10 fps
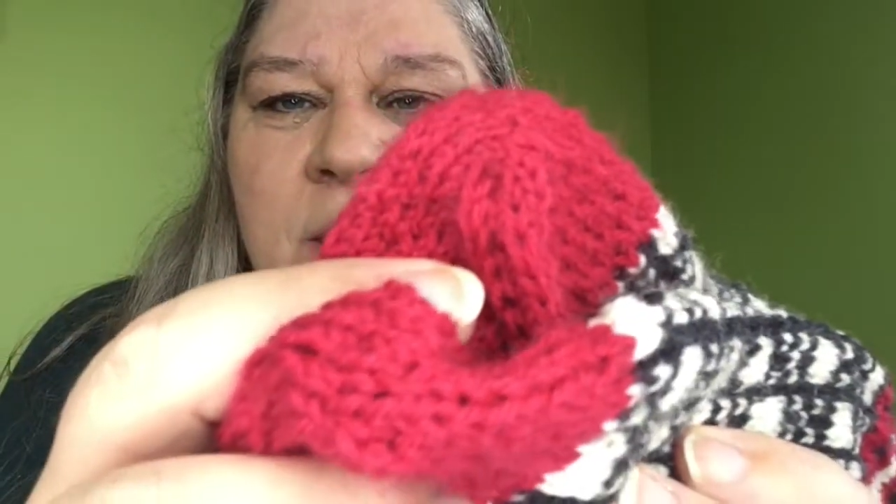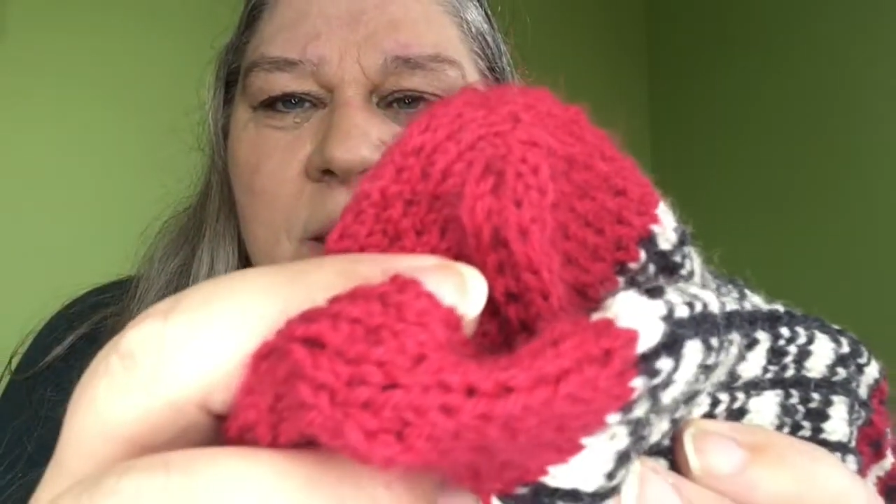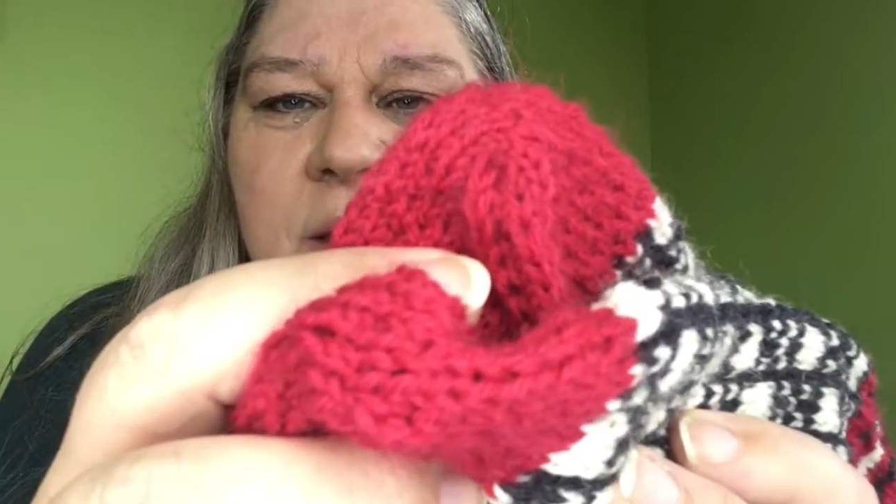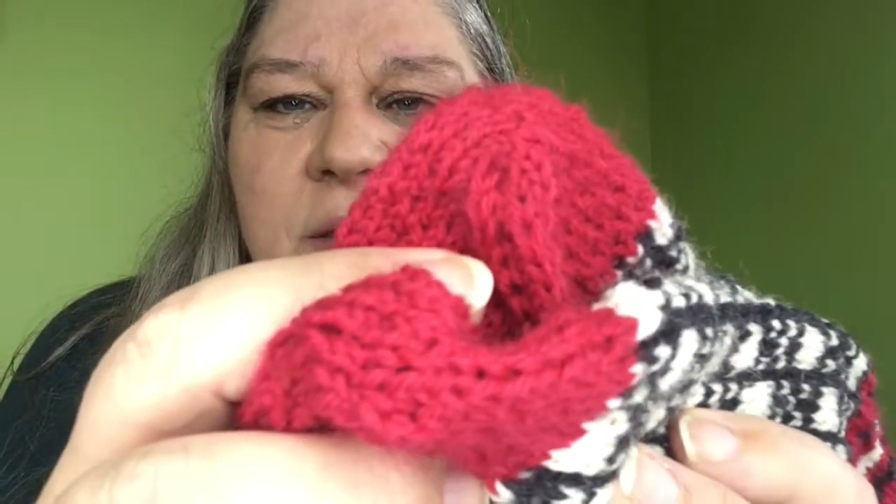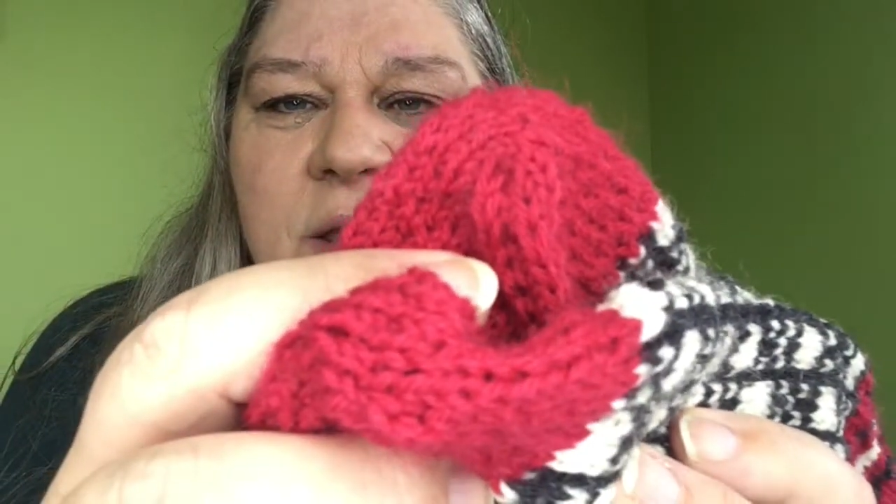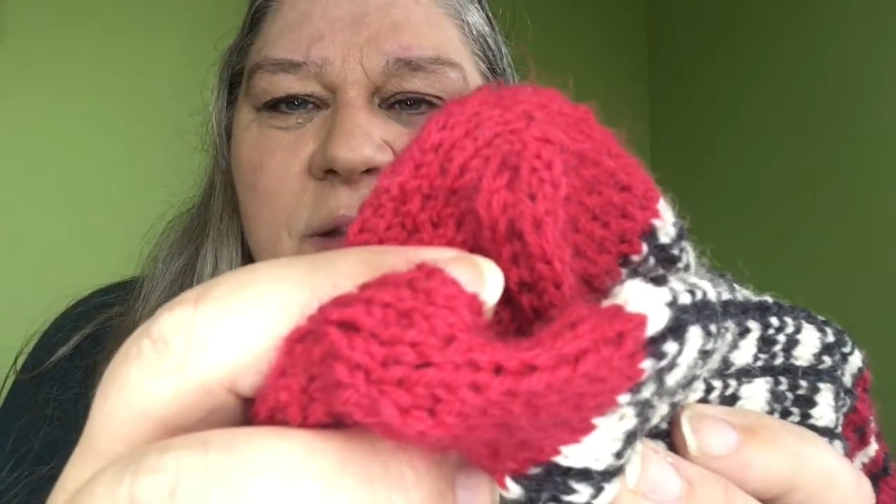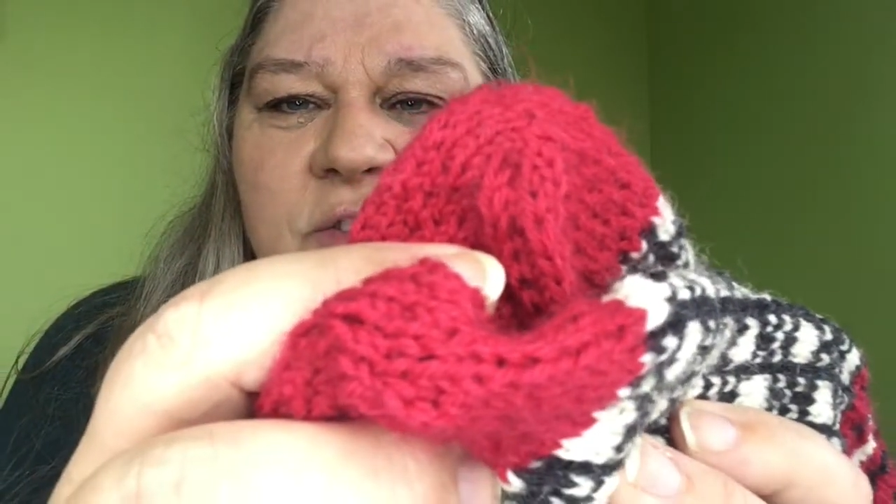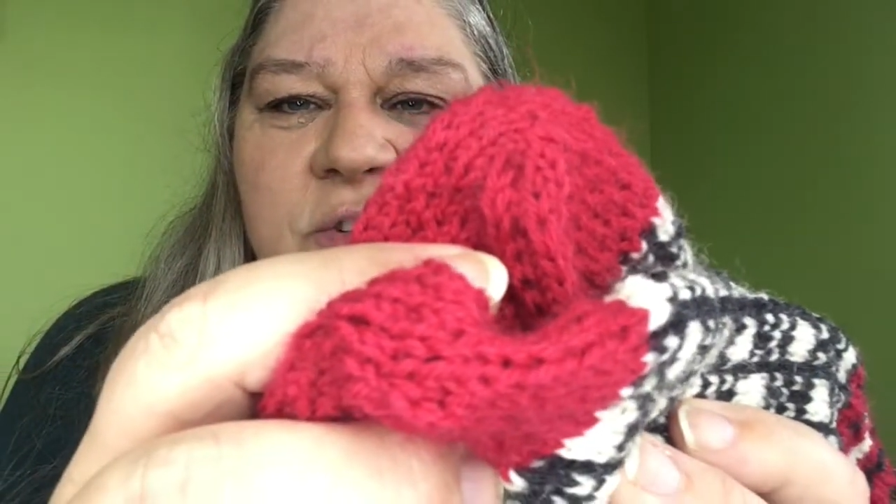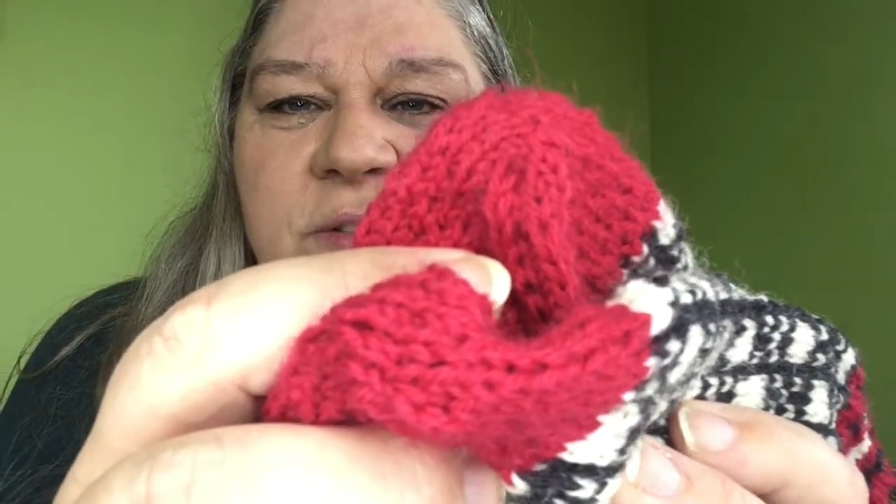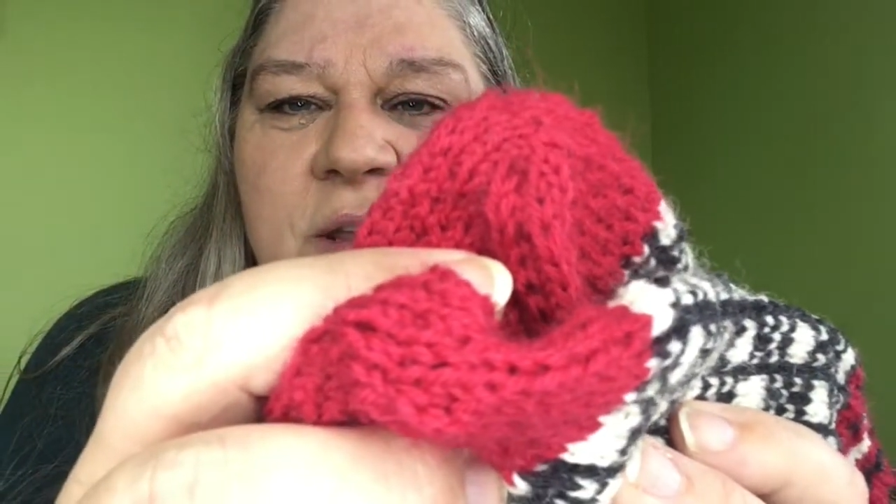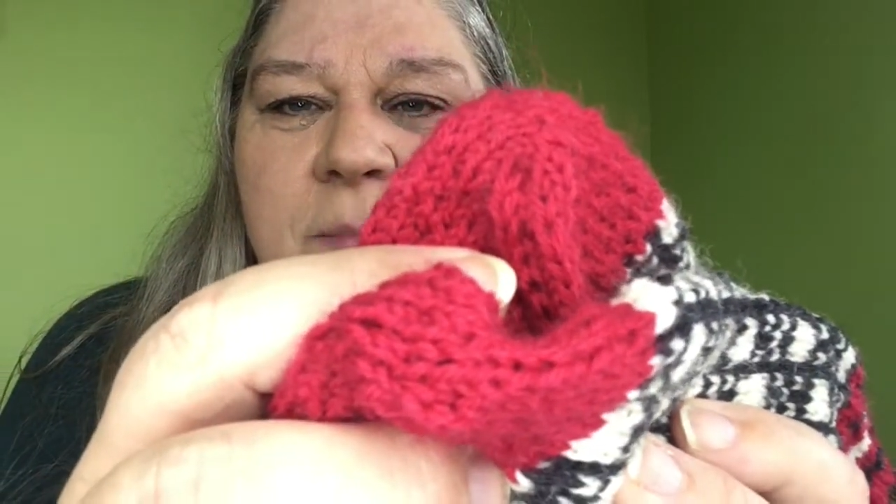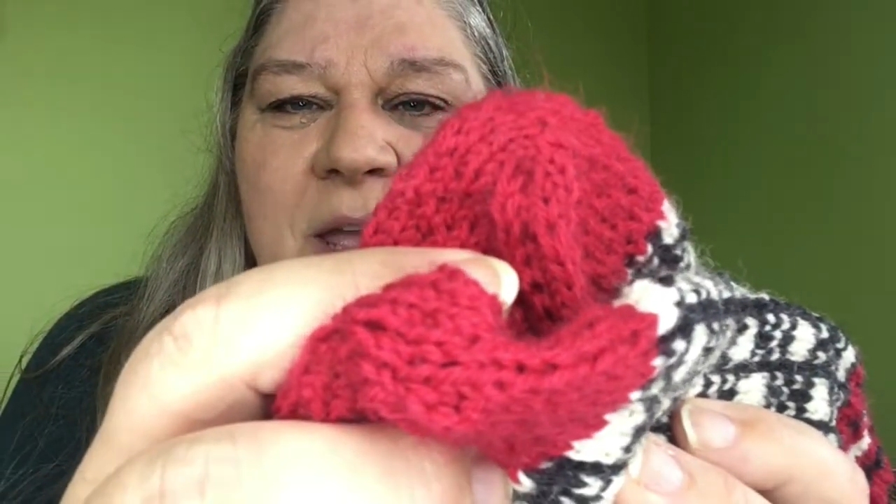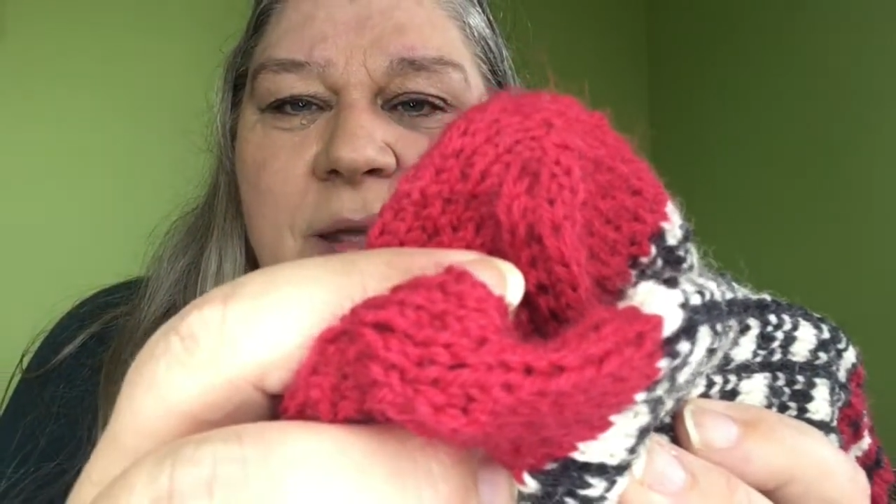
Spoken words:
And I think it's just gonna make